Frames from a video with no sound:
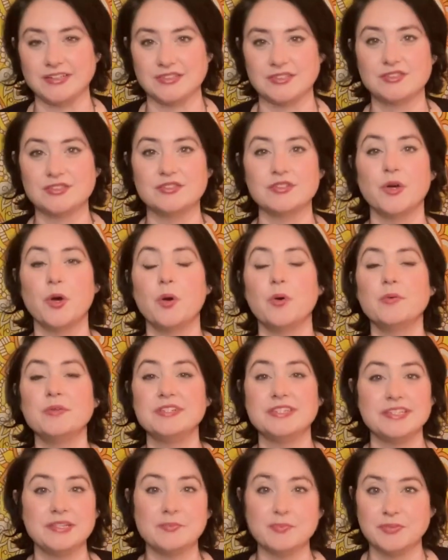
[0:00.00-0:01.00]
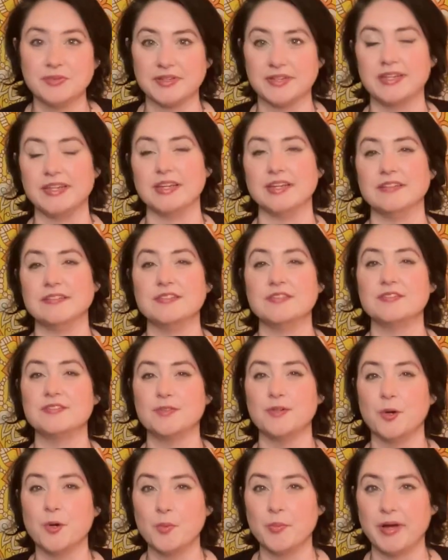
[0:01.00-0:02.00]
so deeply and
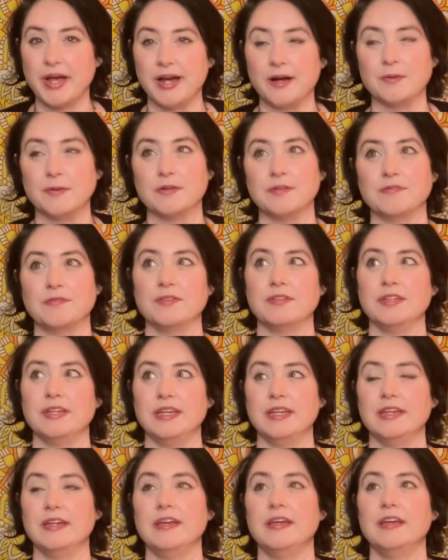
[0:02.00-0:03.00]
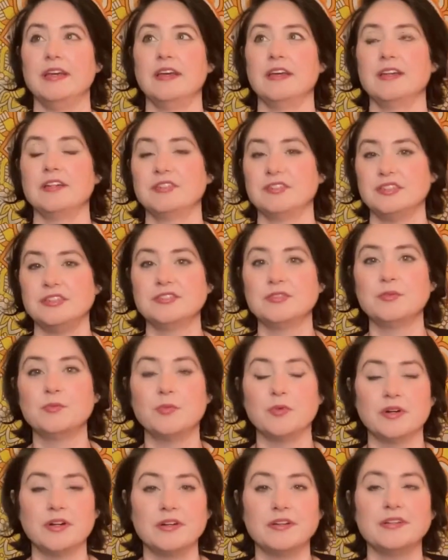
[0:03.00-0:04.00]
so powerfully. She's a
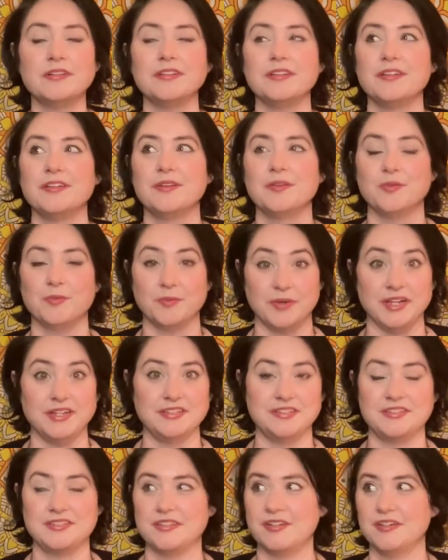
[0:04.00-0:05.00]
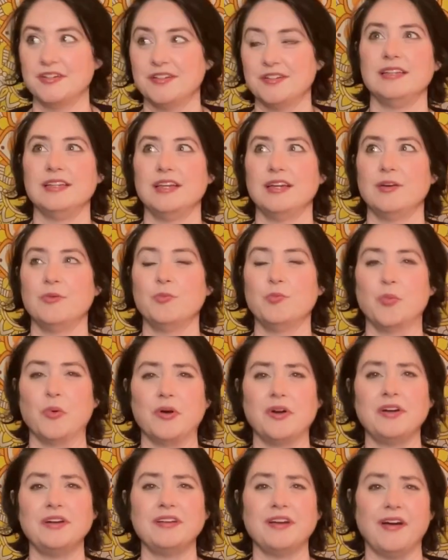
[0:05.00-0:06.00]
word witch, a
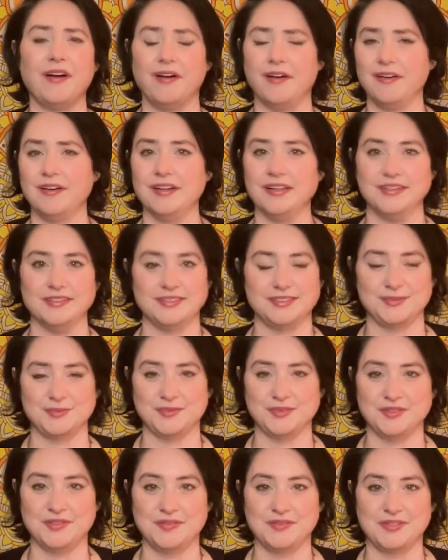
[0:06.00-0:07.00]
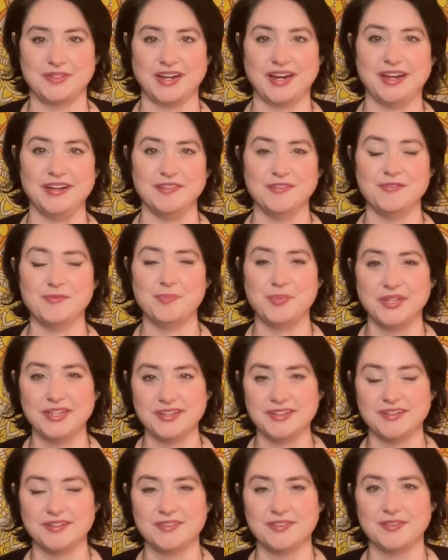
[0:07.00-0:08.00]
word artist would kind of
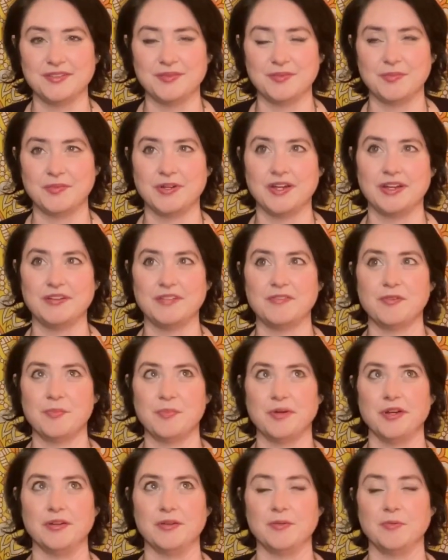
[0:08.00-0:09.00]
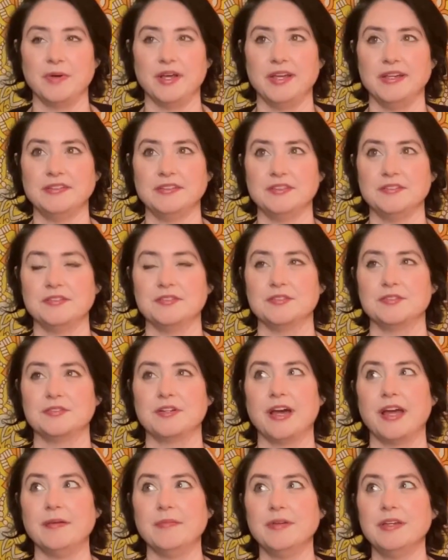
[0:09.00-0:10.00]
be kind of a better way to
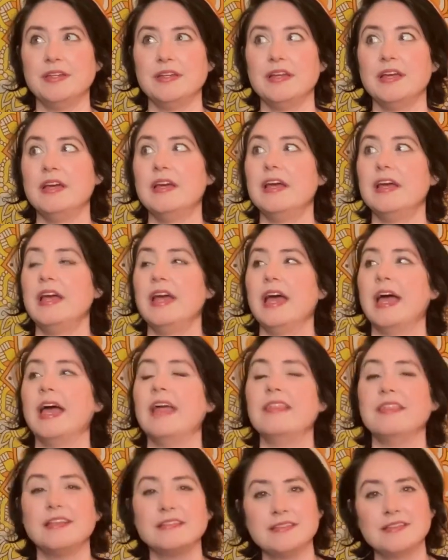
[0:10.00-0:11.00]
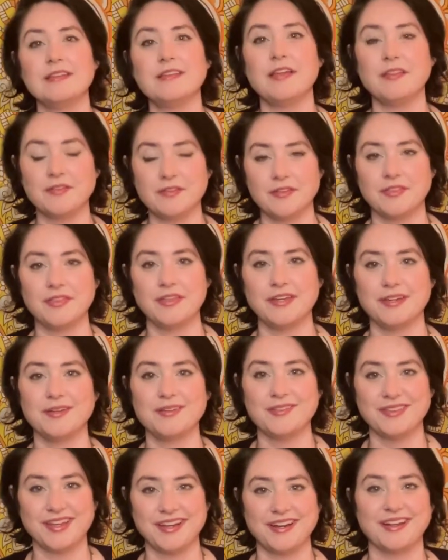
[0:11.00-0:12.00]
describe it. And that's another thing
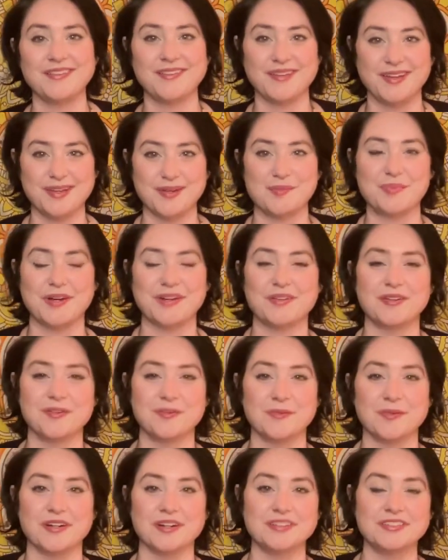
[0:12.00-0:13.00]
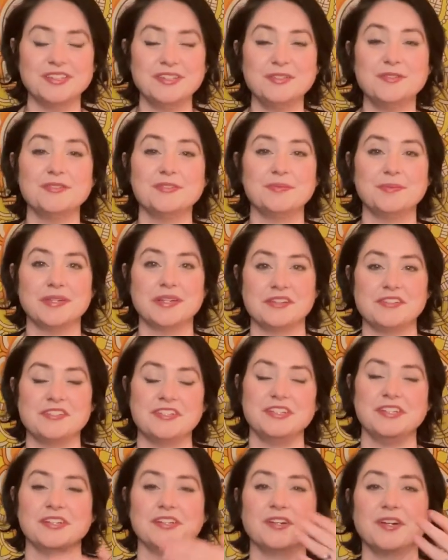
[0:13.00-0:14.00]
that I like about her work too, is because
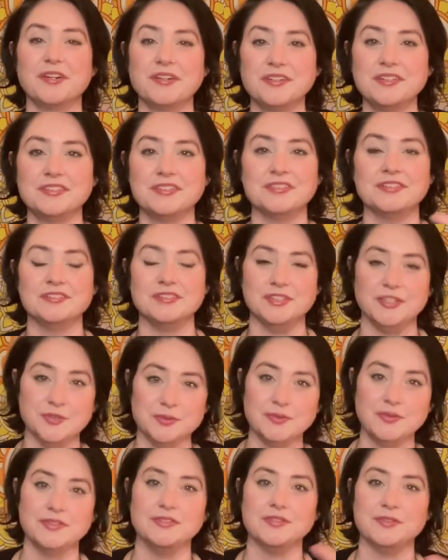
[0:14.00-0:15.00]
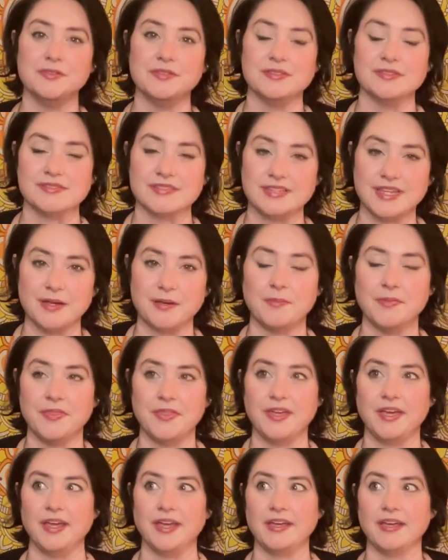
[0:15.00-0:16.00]
she encourages you to do the same
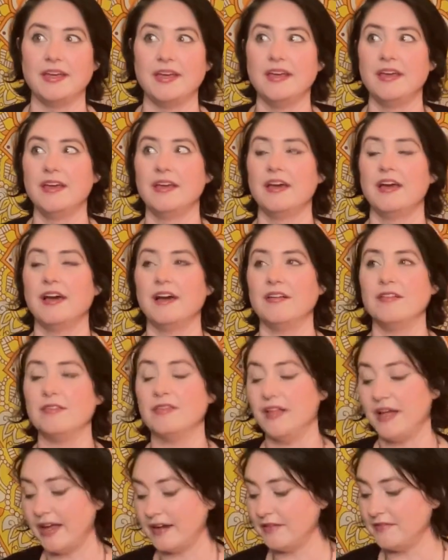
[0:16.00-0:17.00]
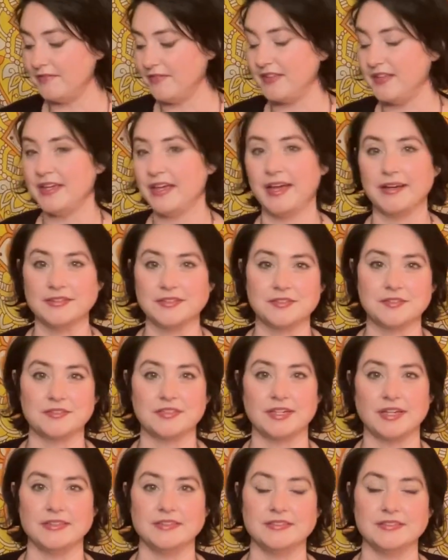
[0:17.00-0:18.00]
thing. A lot of the
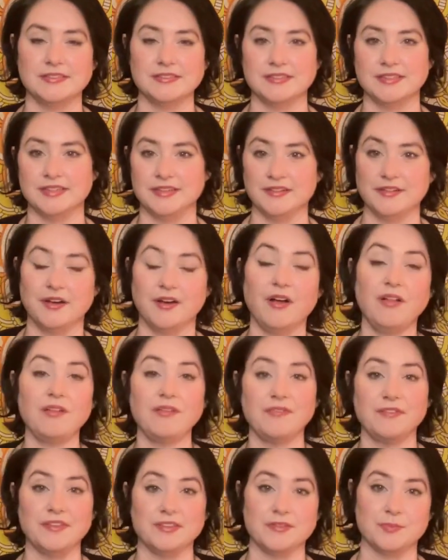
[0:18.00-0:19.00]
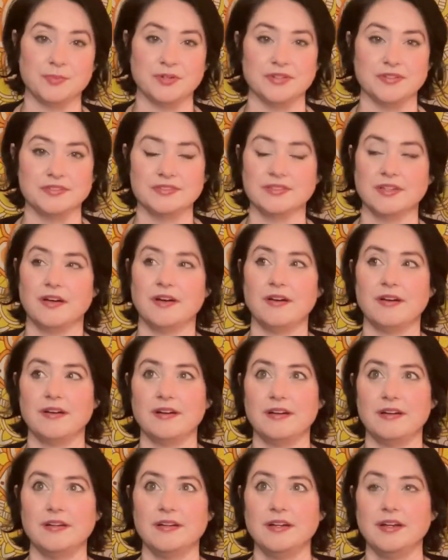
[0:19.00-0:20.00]
exercises in all of these books
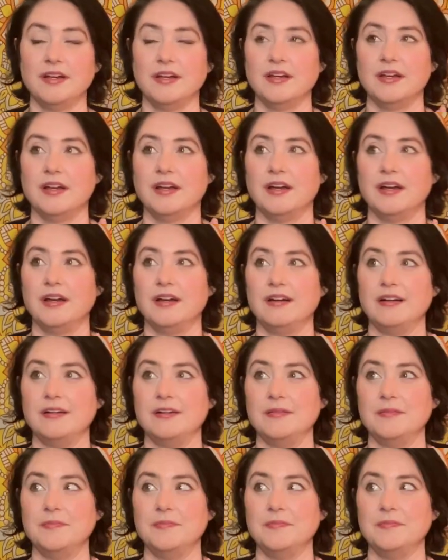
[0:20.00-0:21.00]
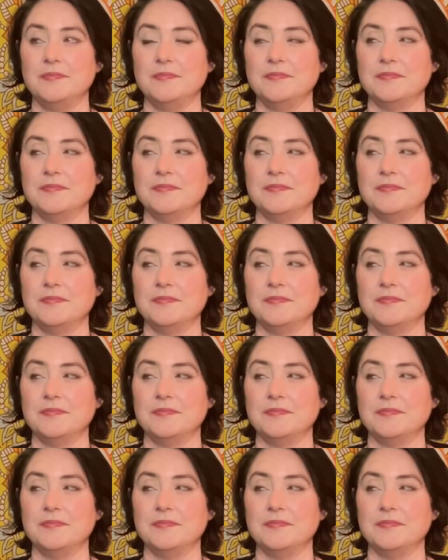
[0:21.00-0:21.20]
are um,